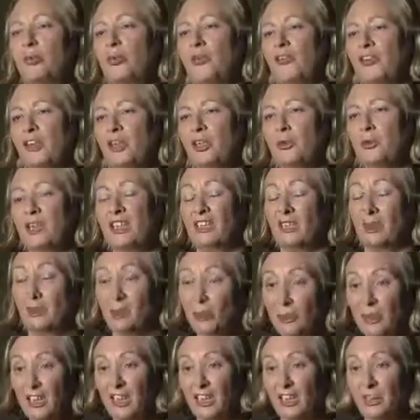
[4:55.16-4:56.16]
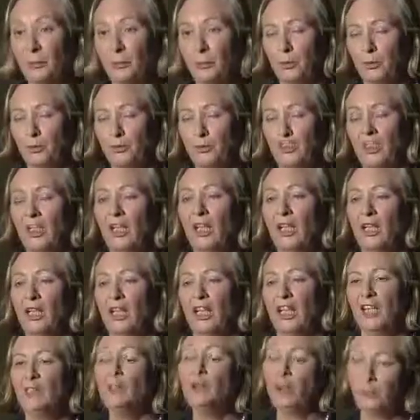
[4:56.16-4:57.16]
more the US could export
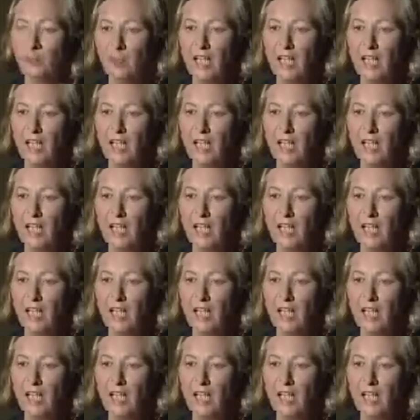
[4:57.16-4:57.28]
And what